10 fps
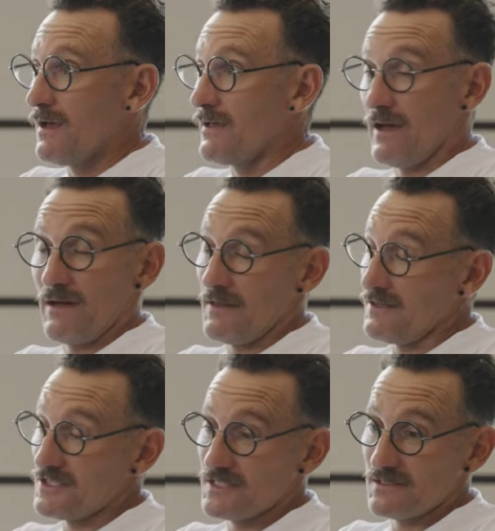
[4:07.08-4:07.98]
Yeah, they're
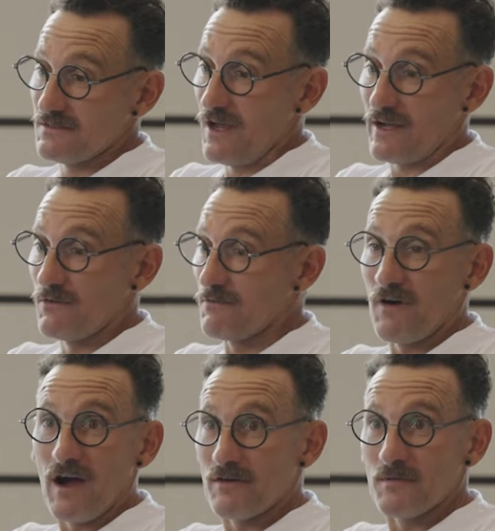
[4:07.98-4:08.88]
just like on
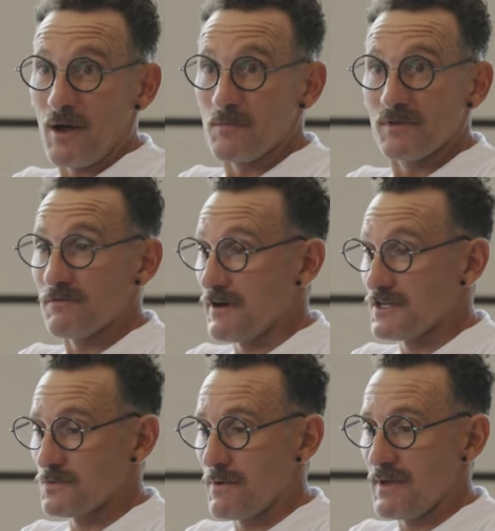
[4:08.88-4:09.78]
fire at the moment, the
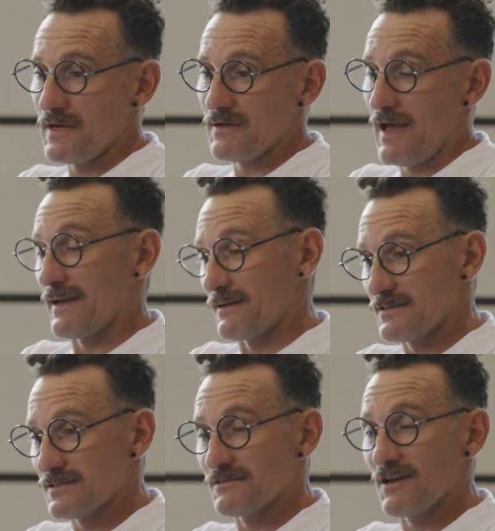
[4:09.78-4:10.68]
French women
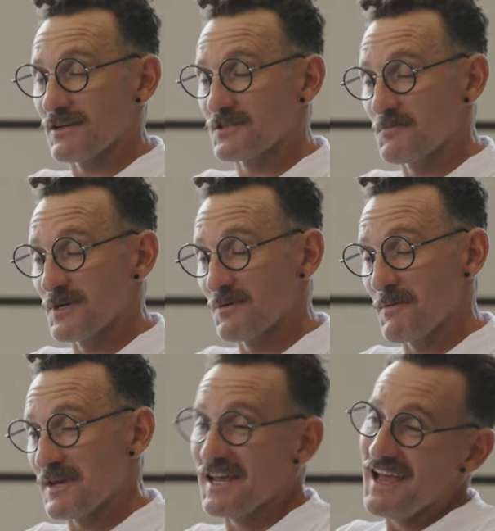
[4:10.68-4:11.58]
and Luxembourg
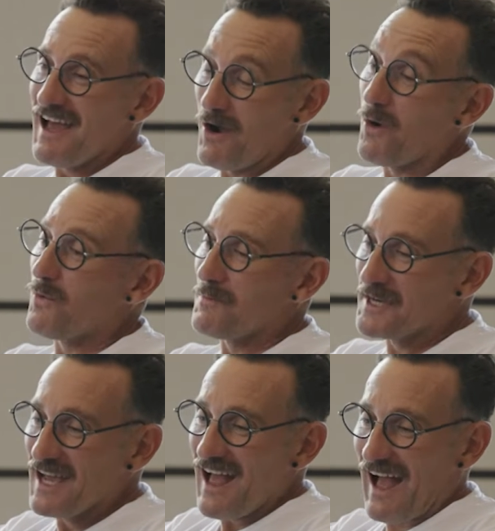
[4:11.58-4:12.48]
woman.
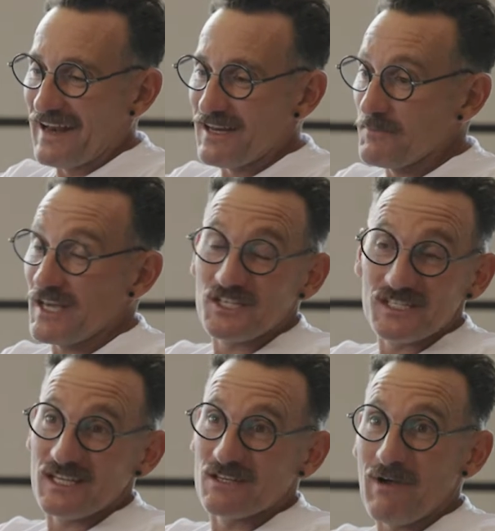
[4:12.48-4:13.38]
And she's
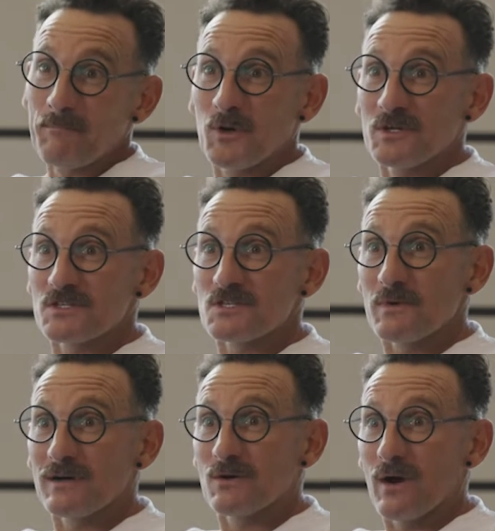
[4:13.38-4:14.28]
leading the run points as
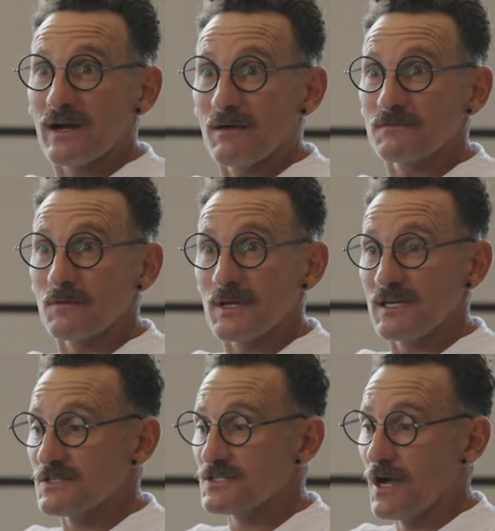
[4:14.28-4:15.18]
well quite comfortably.
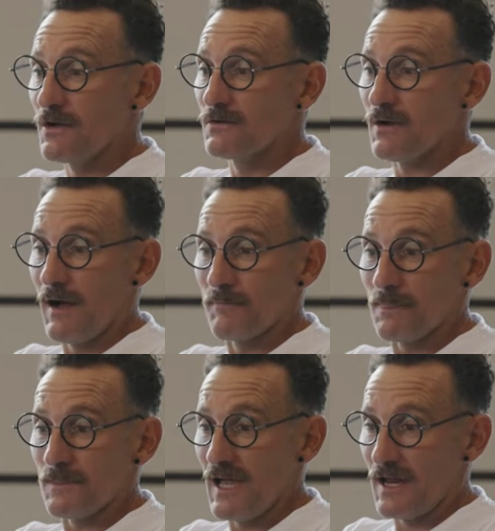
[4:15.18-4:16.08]
So,
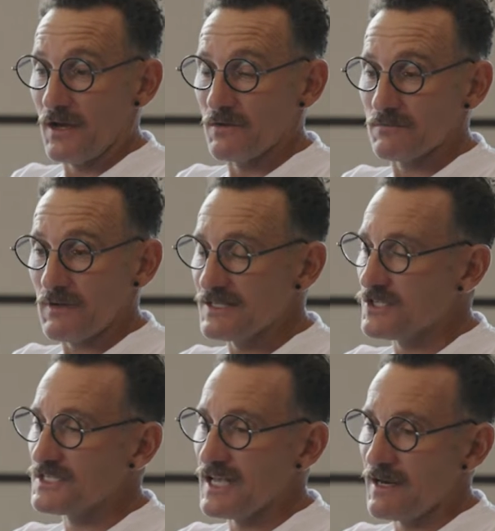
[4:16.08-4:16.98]
as you
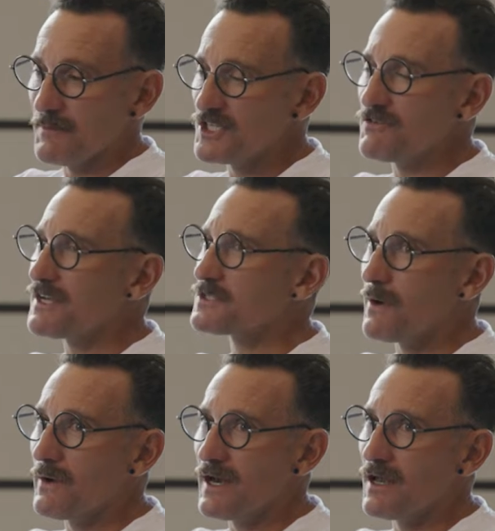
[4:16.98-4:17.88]
said, I mean, she raced
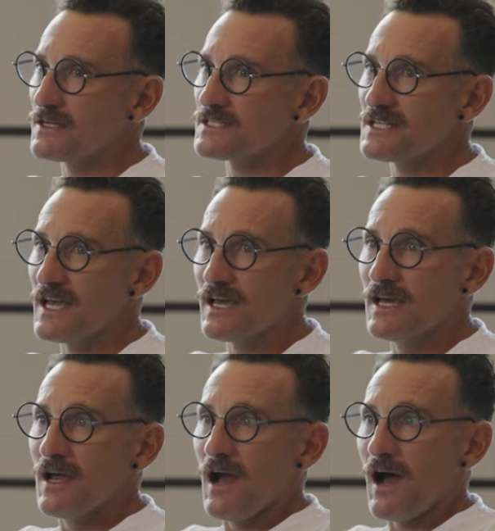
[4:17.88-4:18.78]
well here last year,
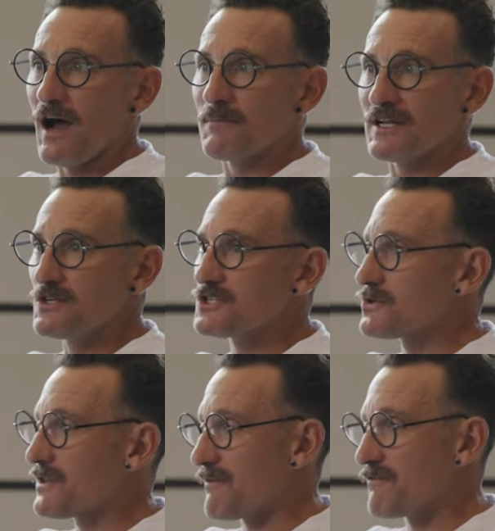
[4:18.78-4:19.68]
and you
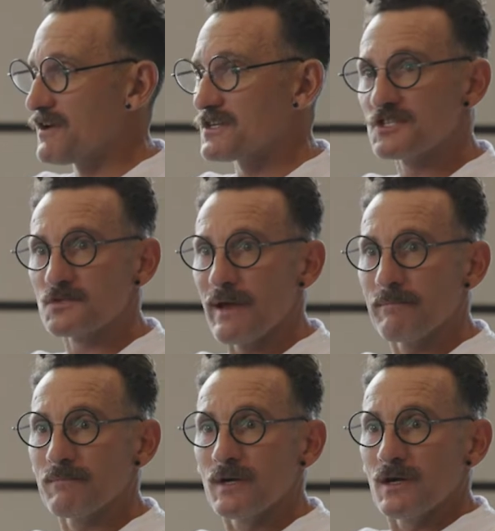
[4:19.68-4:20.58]
saw that first swim,